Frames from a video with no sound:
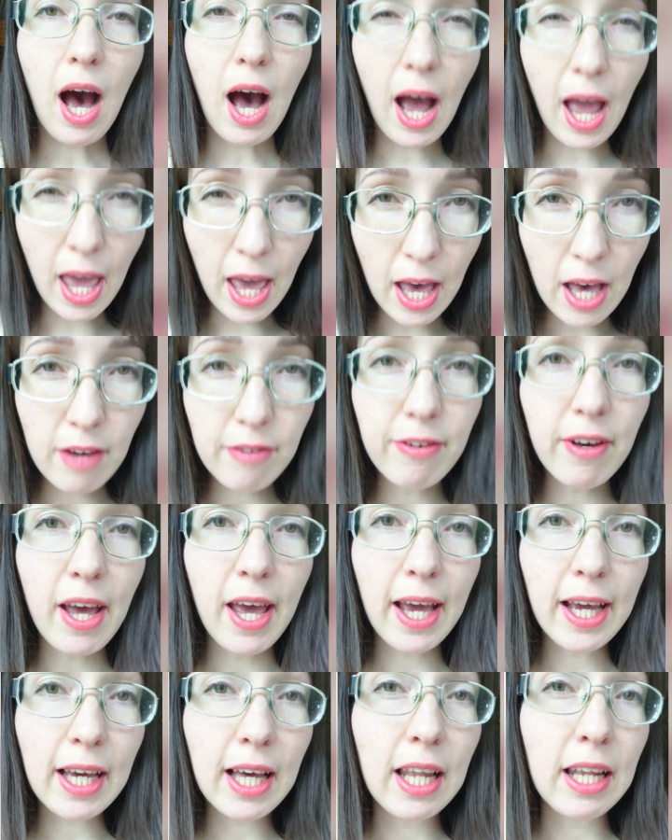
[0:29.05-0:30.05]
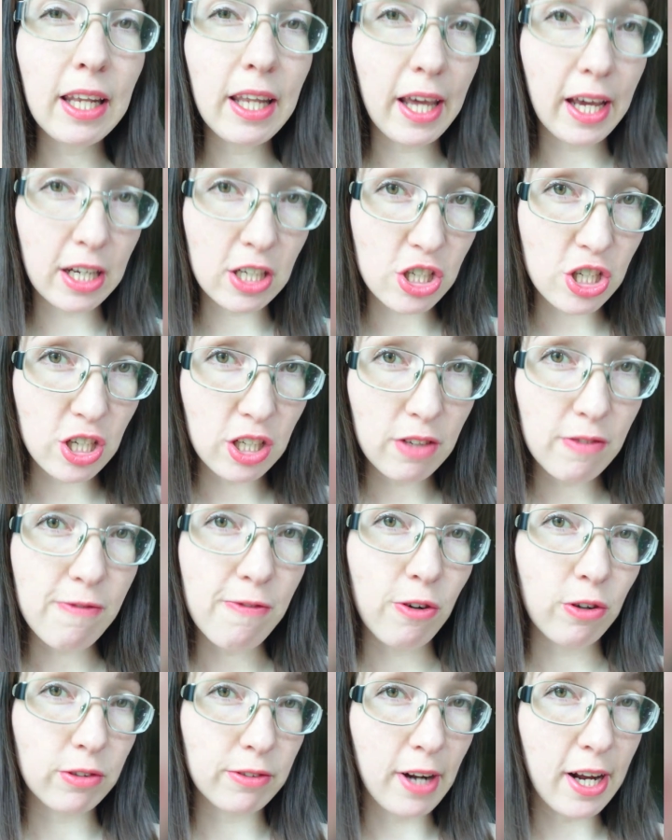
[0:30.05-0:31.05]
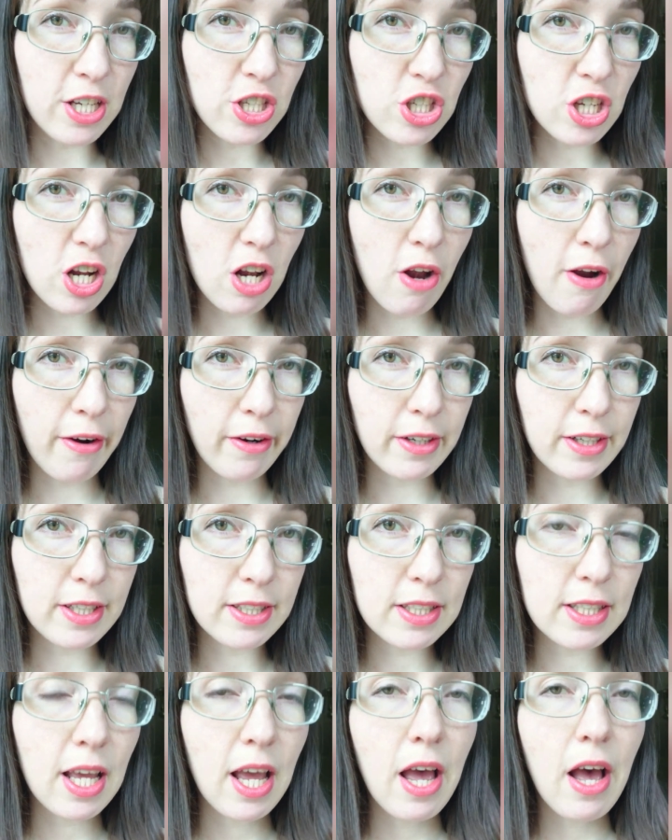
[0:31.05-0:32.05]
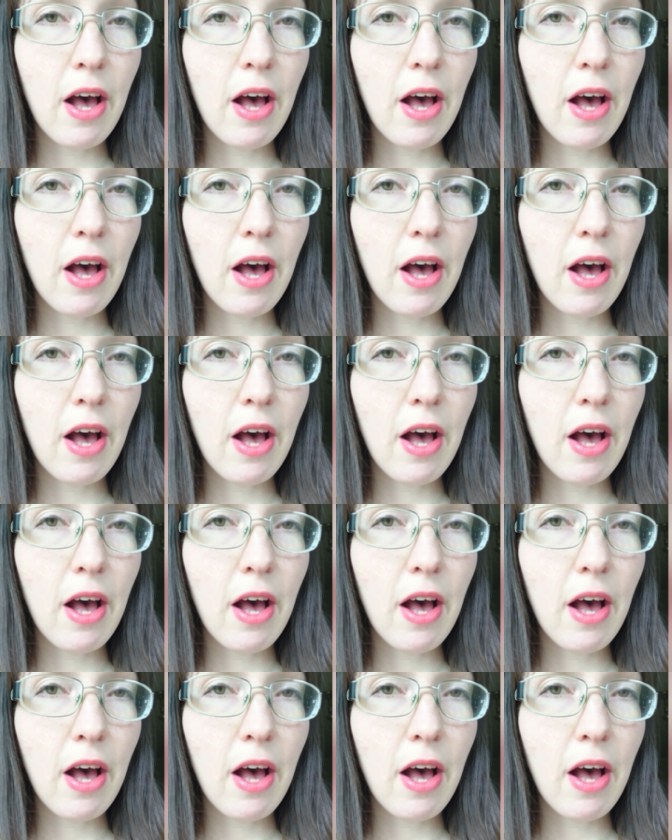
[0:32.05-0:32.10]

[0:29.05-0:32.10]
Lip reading: I have a collection for Russian learners.